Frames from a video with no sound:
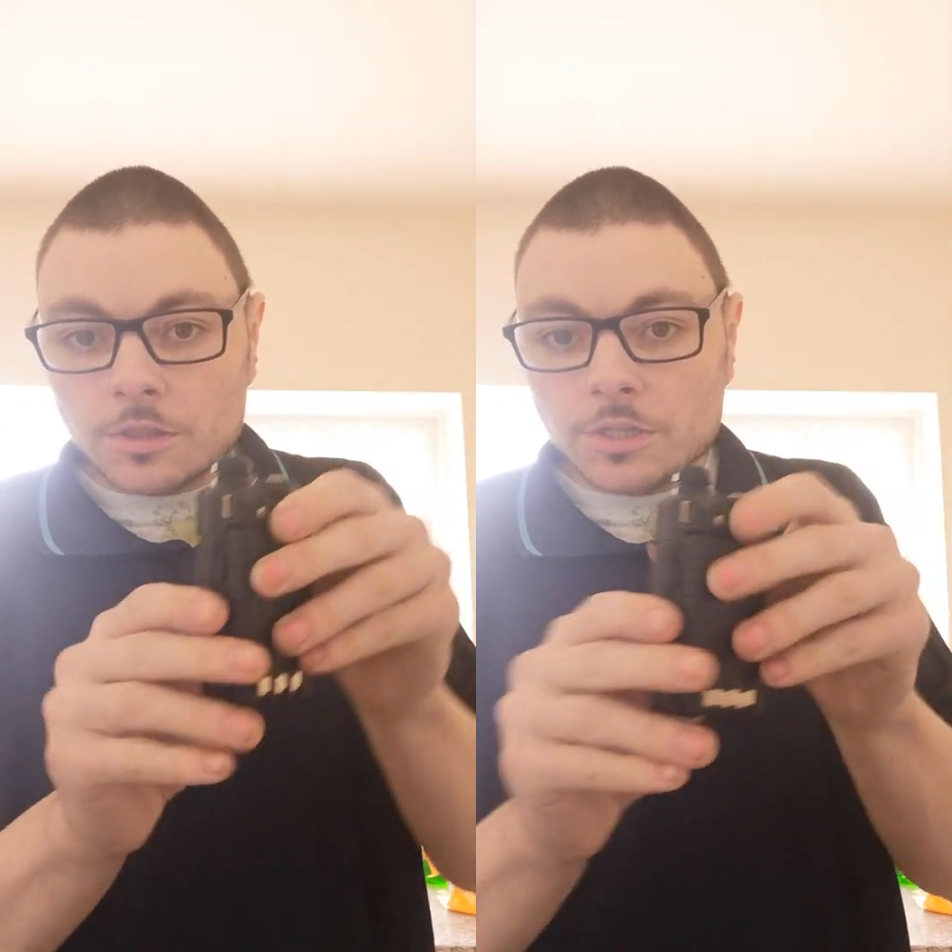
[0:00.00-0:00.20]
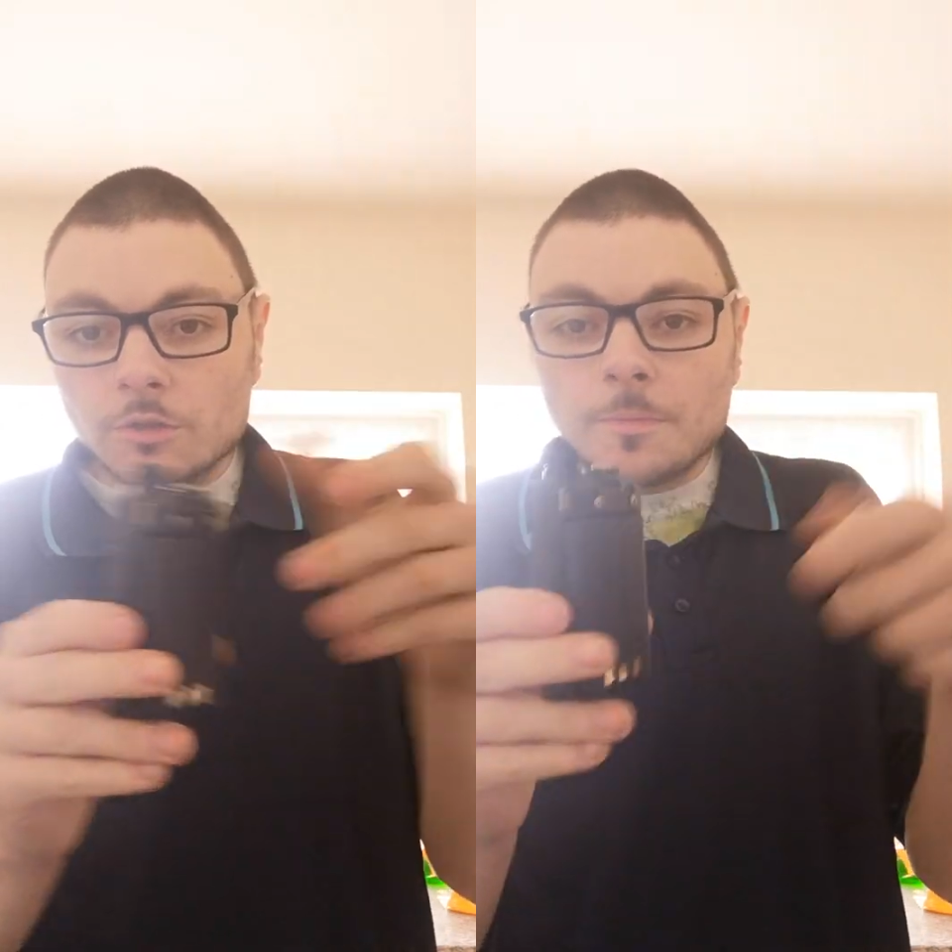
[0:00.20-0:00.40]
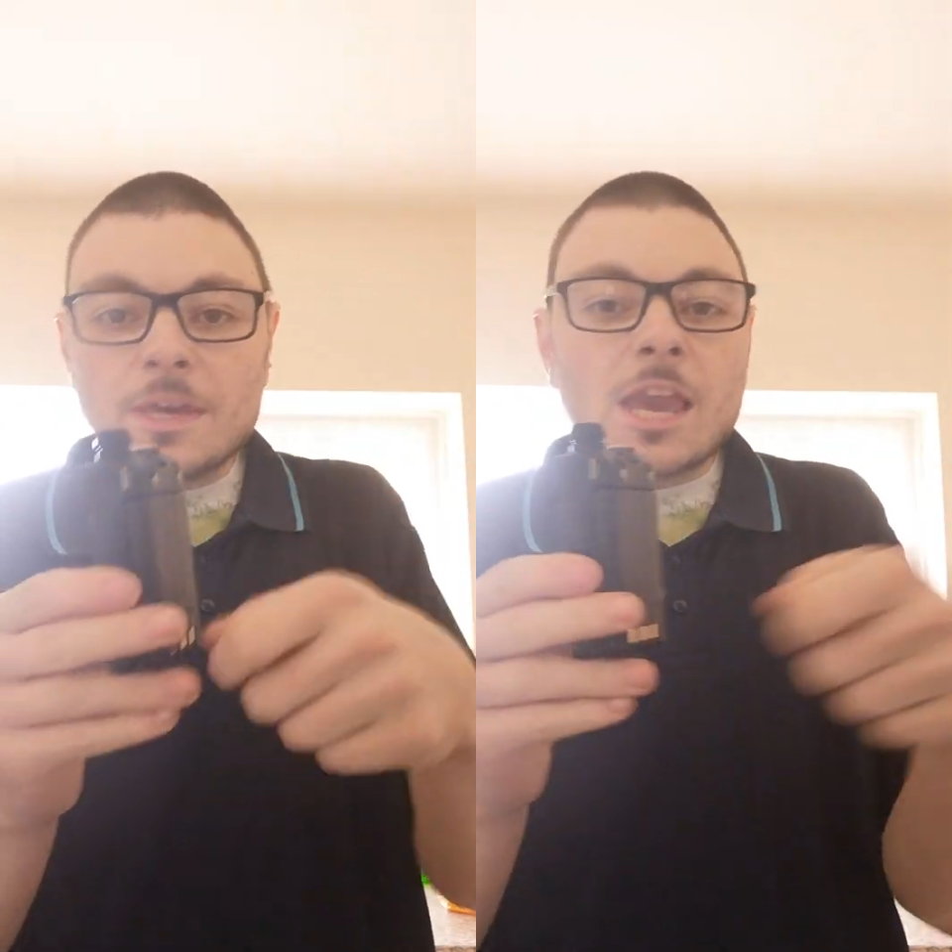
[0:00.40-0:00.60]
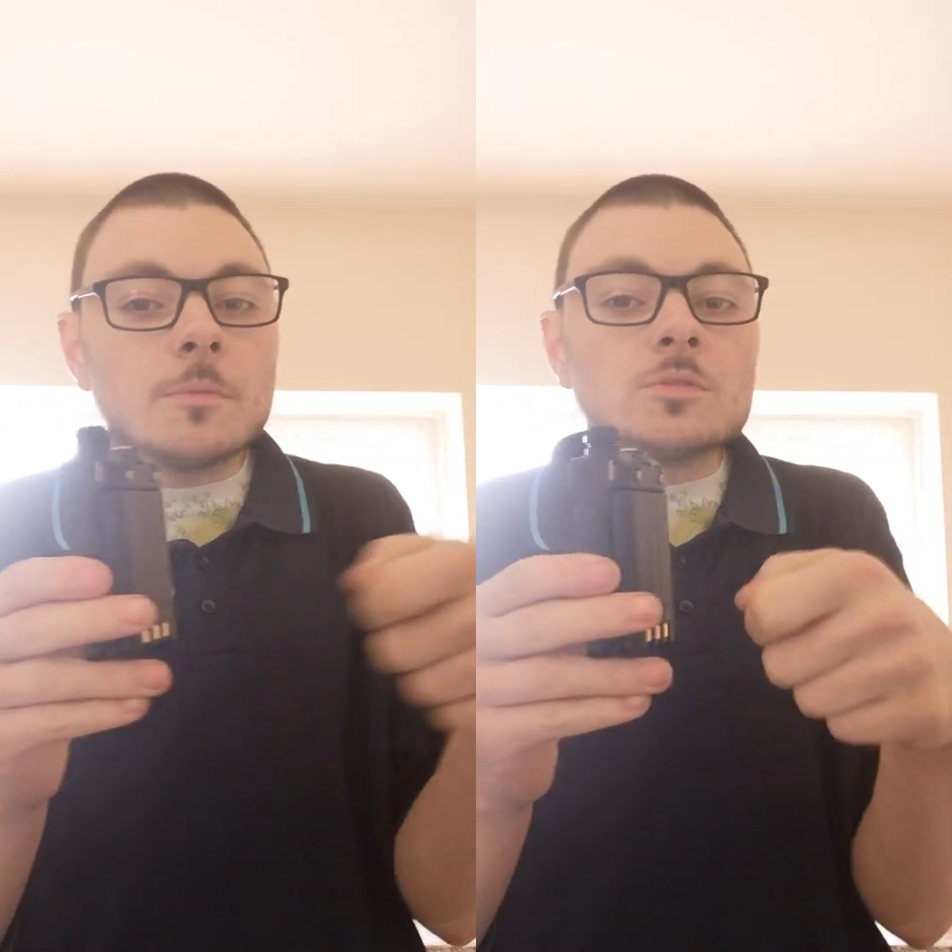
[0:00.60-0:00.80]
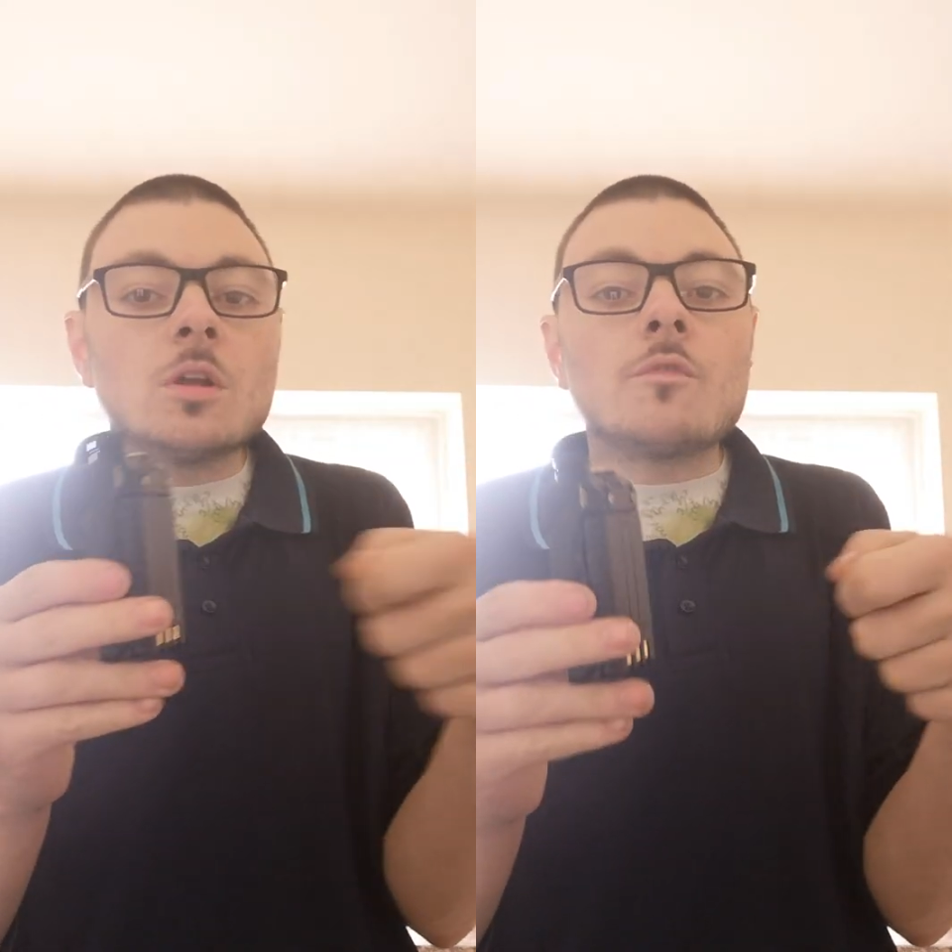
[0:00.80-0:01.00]
the USB
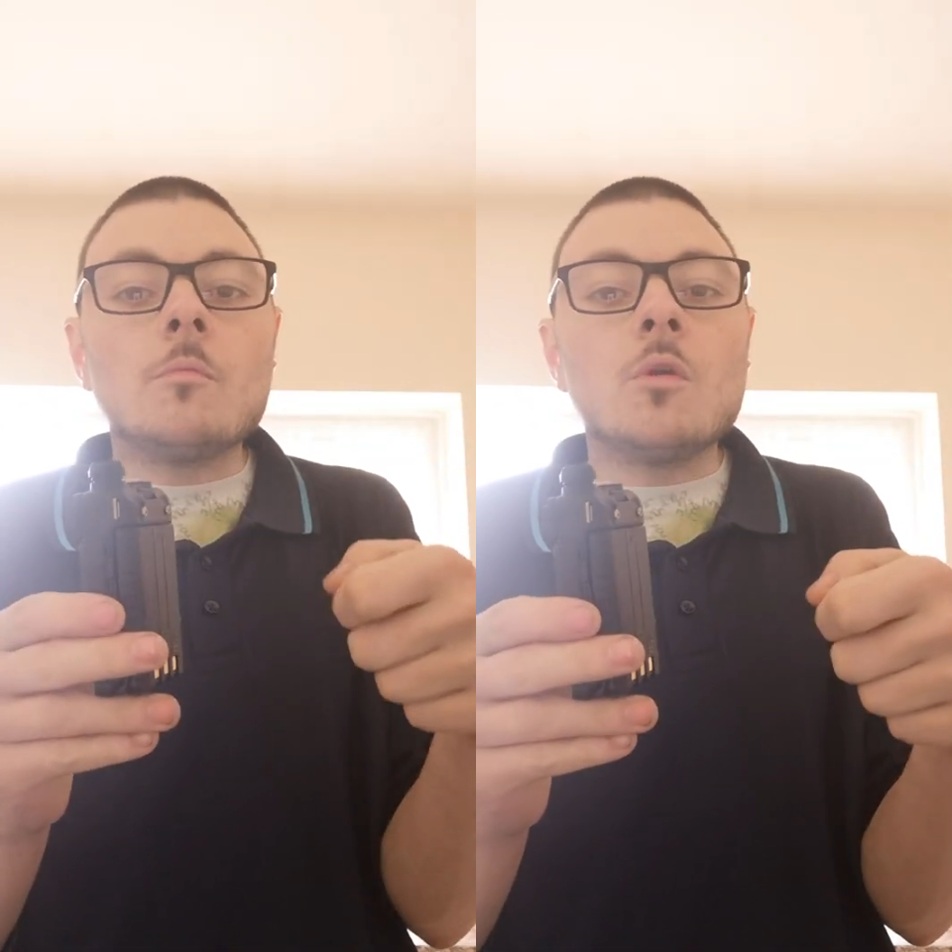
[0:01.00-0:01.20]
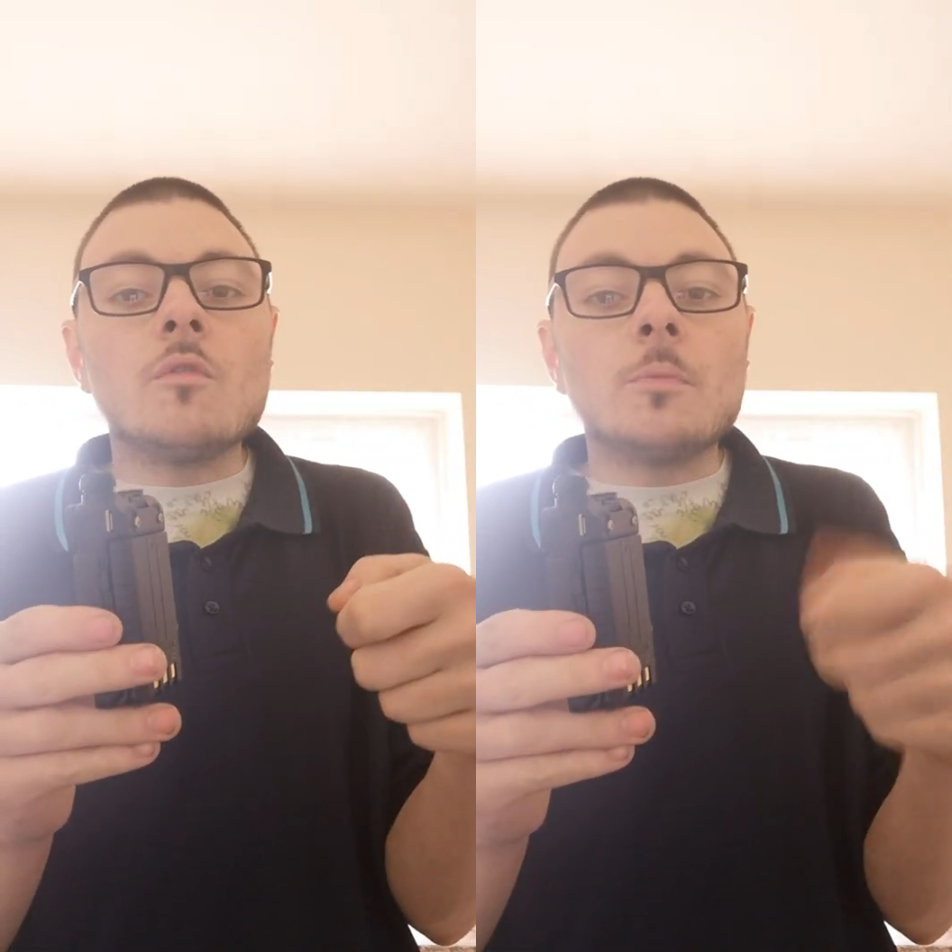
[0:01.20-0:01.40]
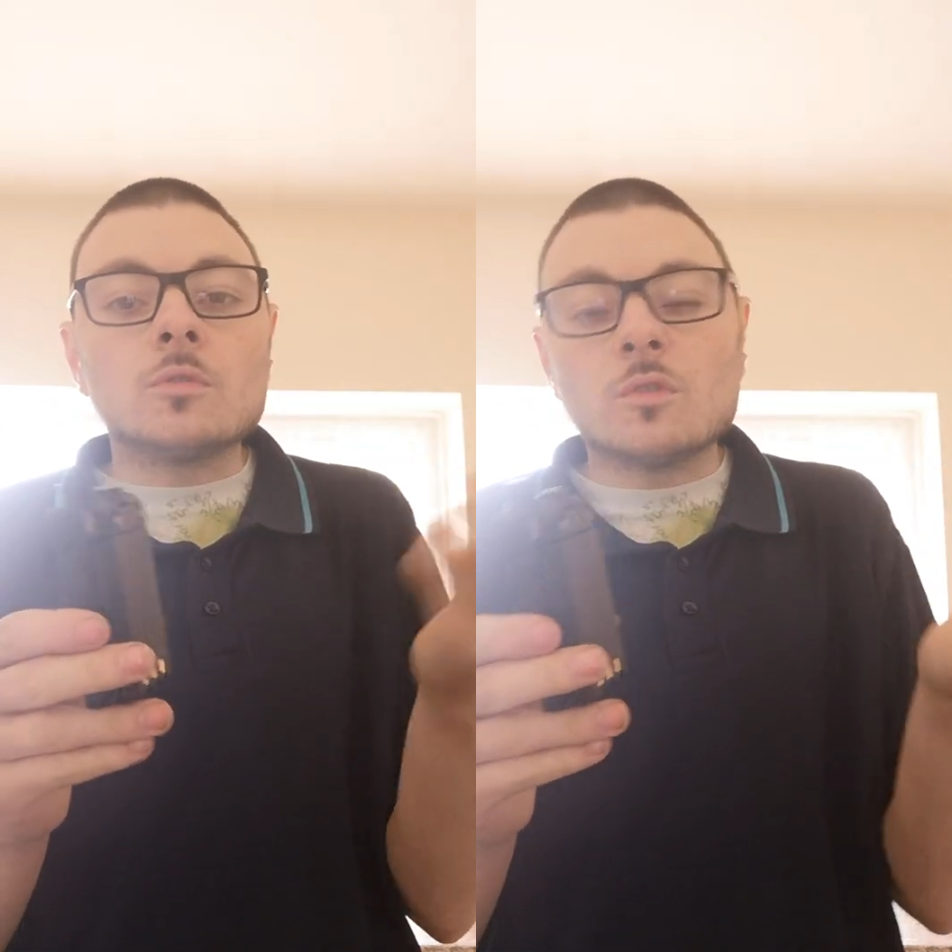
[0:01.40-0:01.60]
cable is not removable,